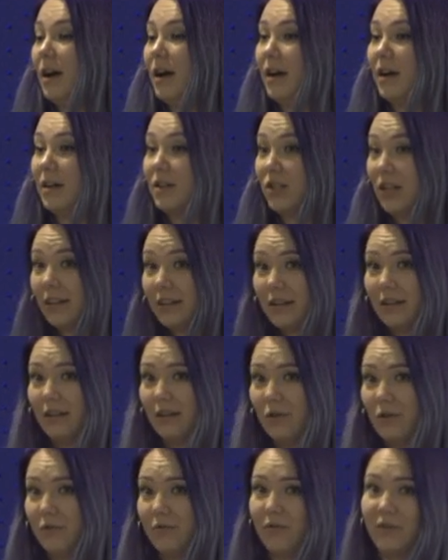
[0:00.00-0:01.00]
a
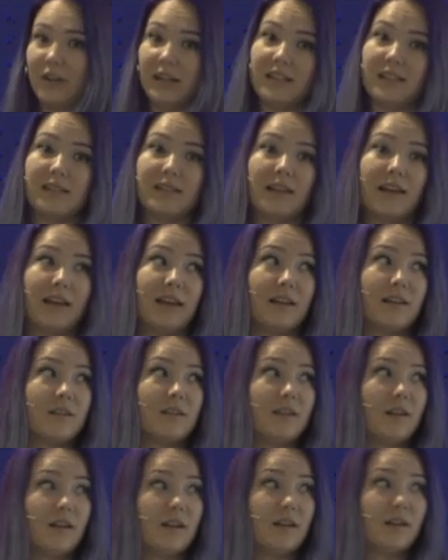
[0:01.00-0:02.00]
technical conference and